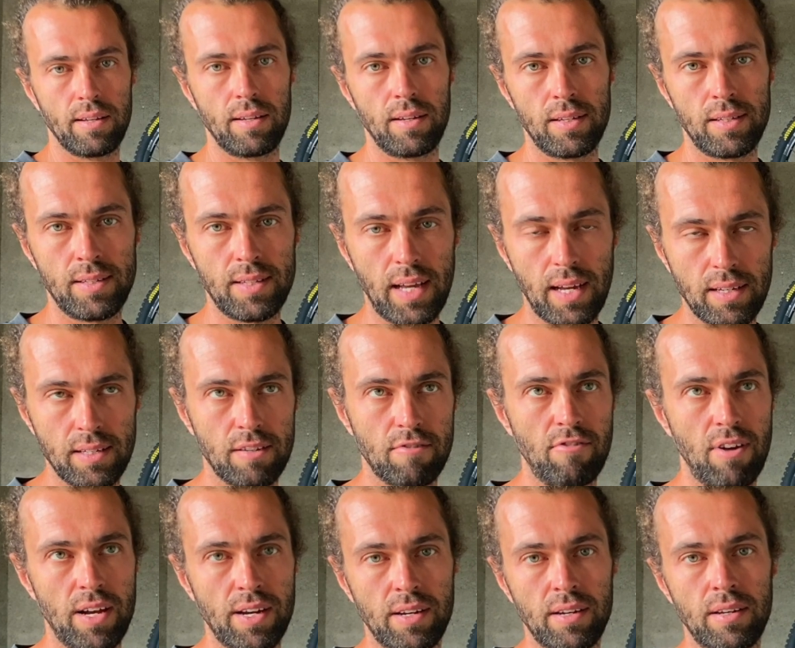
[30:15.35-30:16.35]
a
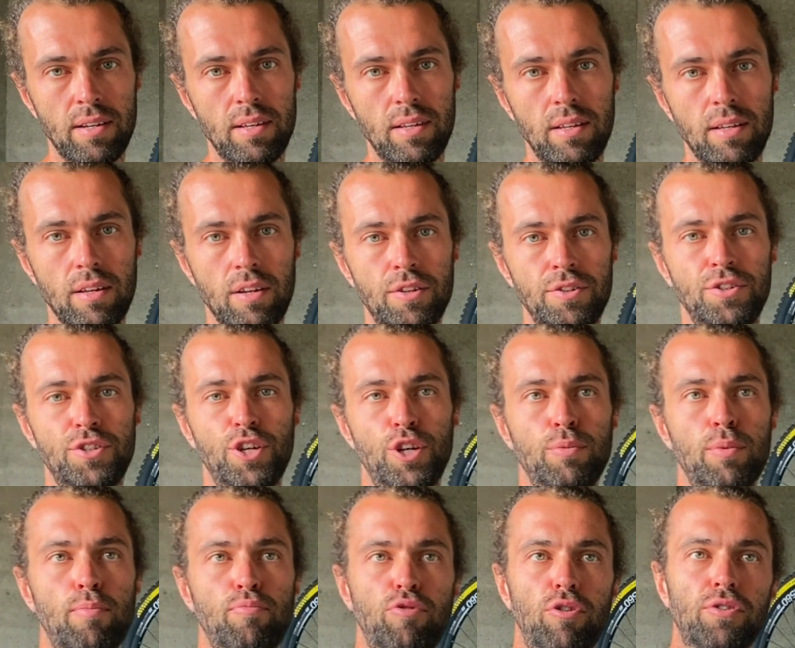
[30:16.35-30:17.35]
£6,000
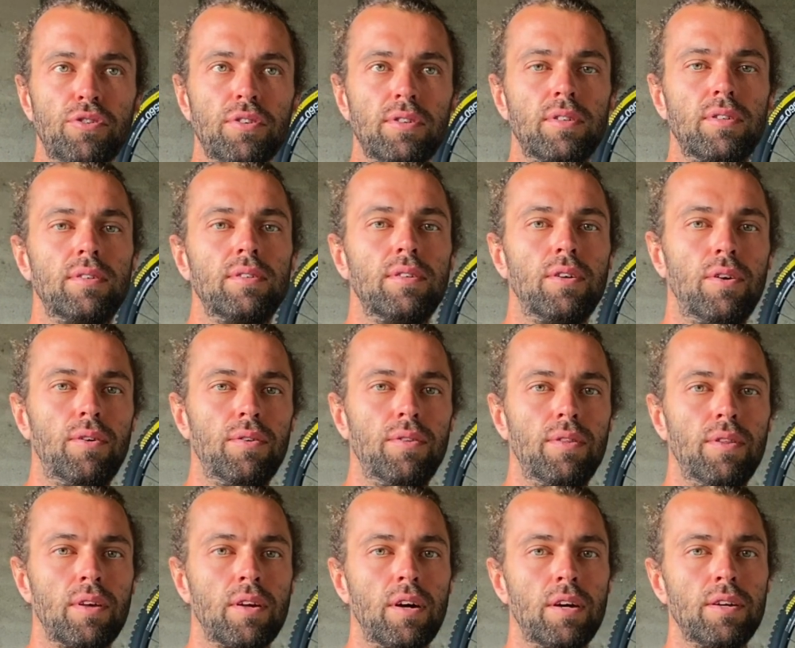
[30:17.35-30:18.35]
consumer product,
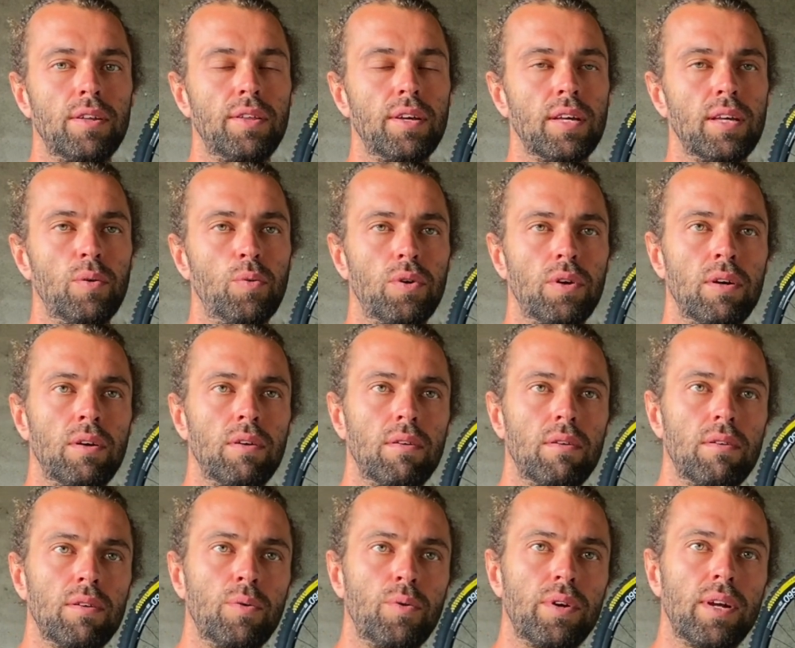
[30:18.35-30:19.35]
not the kind of thing you want
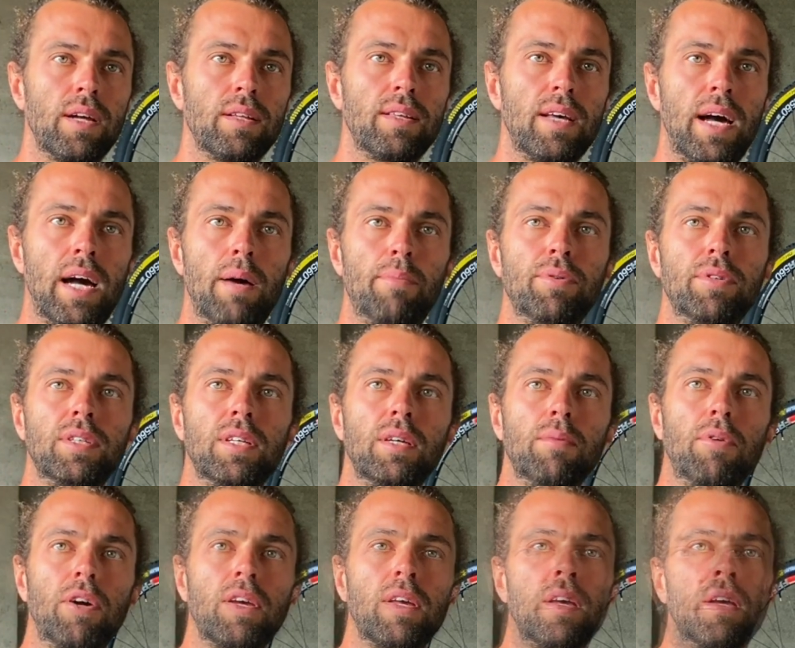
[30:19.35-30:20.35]
to happen to your
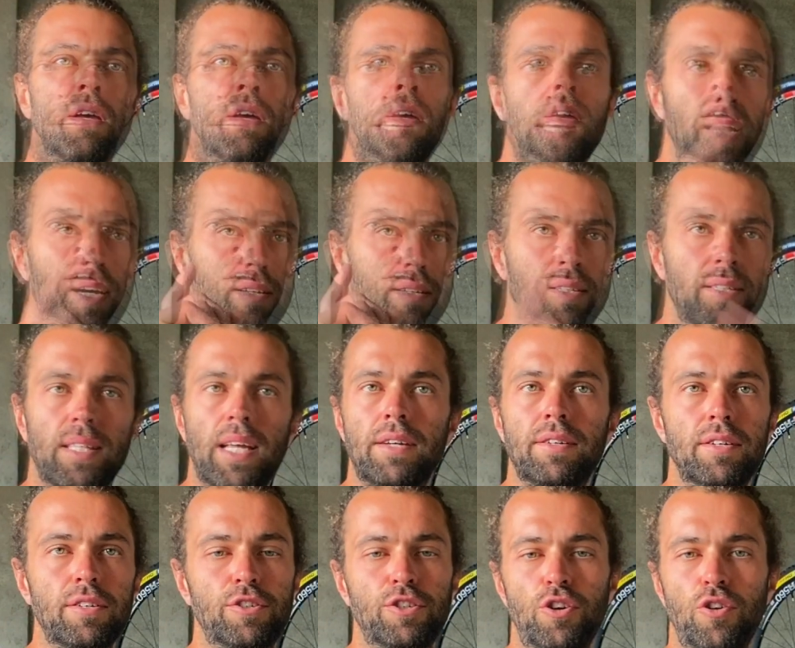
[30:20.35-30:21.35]
bike. And yet,
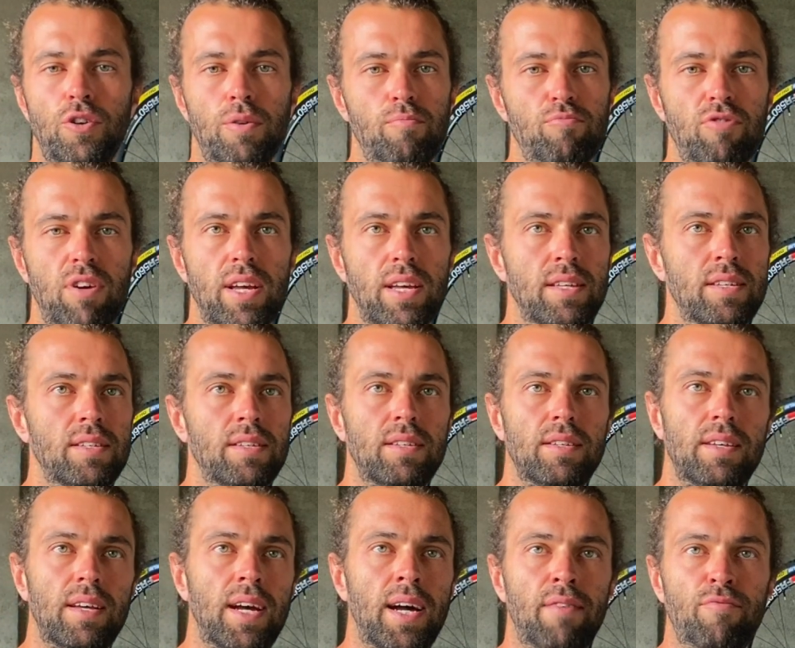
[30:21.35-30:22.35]
standard shock and brakes,
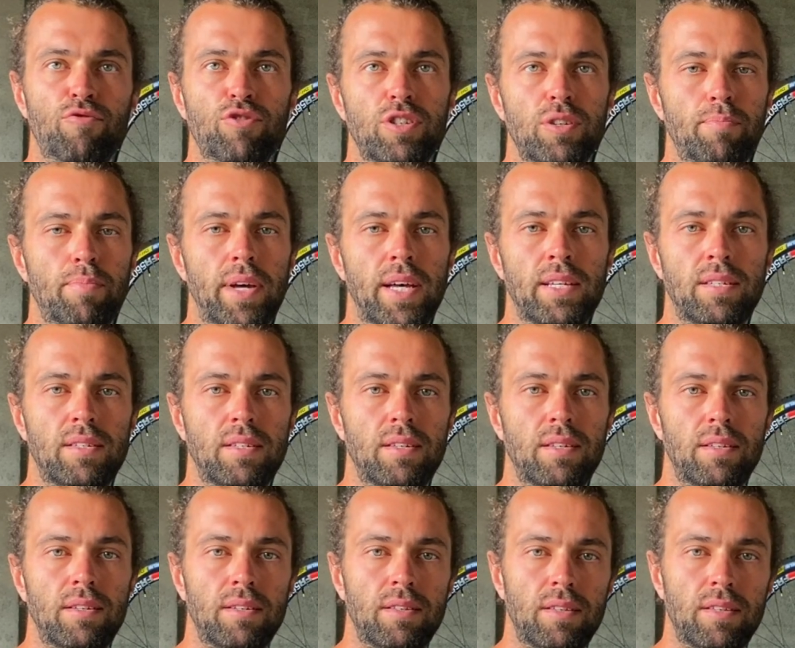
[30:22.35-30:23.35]
average at best.
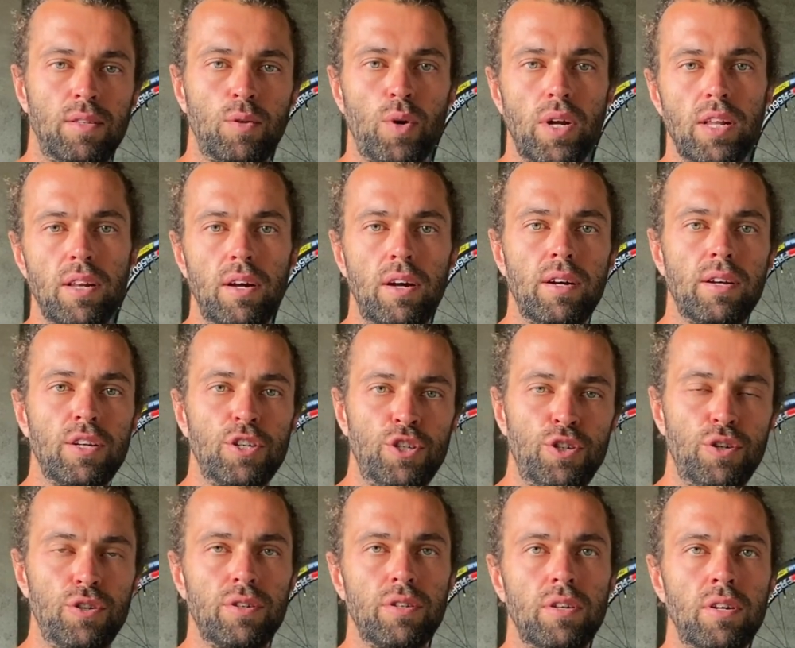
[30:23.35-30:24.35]
The 29er
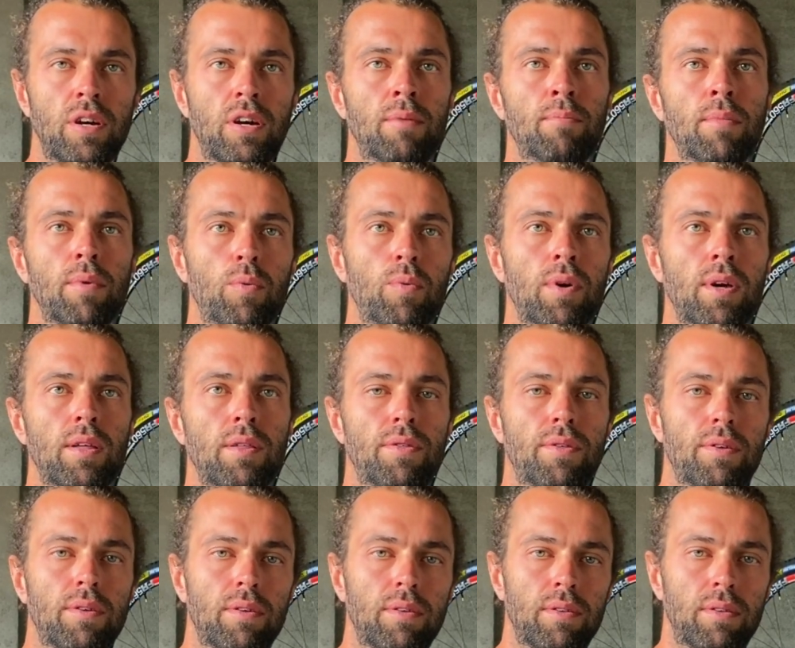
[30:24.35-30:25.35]
should come with
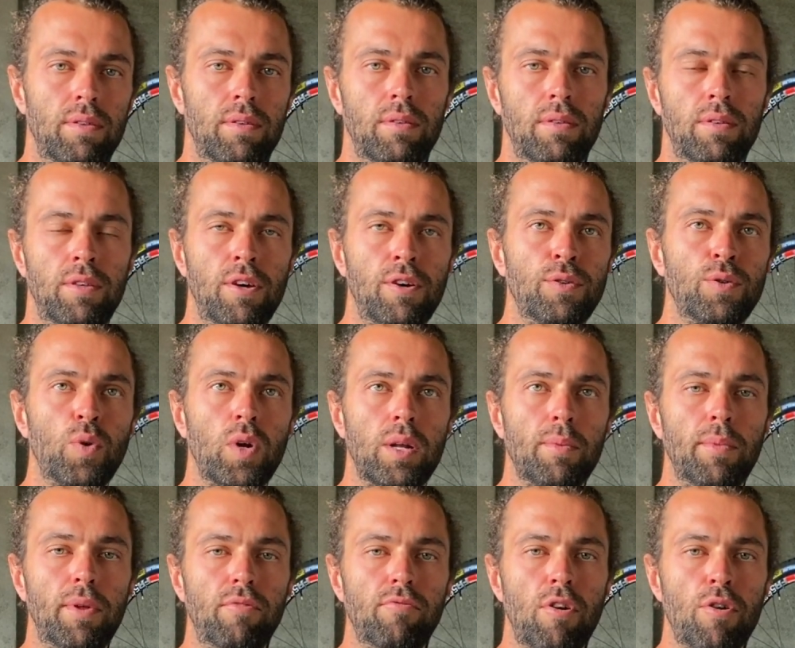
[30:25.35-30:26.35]

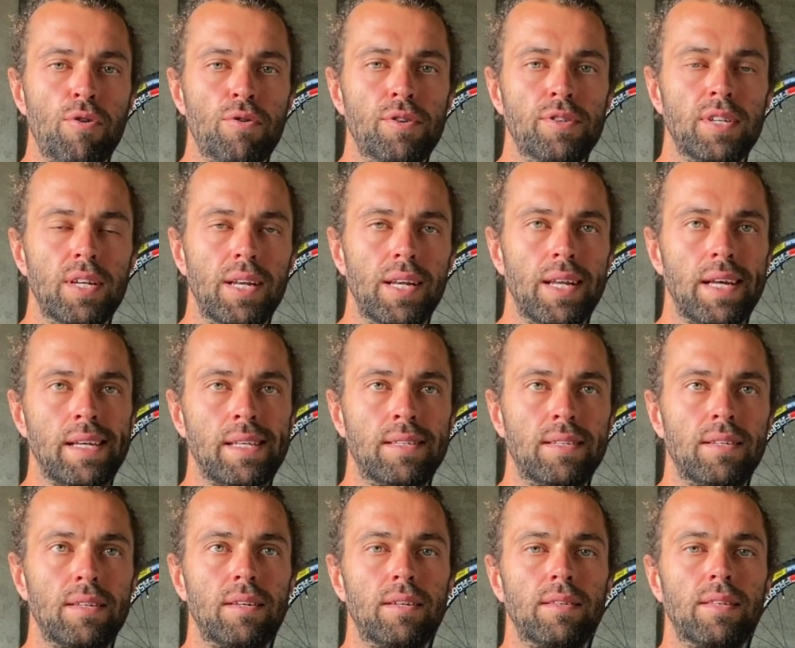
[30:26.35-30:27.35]
220mm rotors at
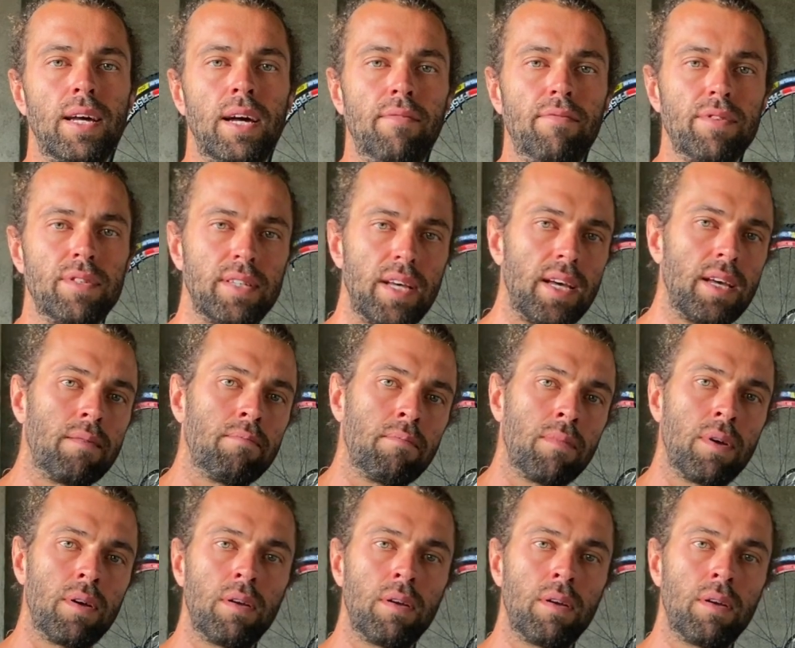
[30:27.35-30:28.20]
least to have the same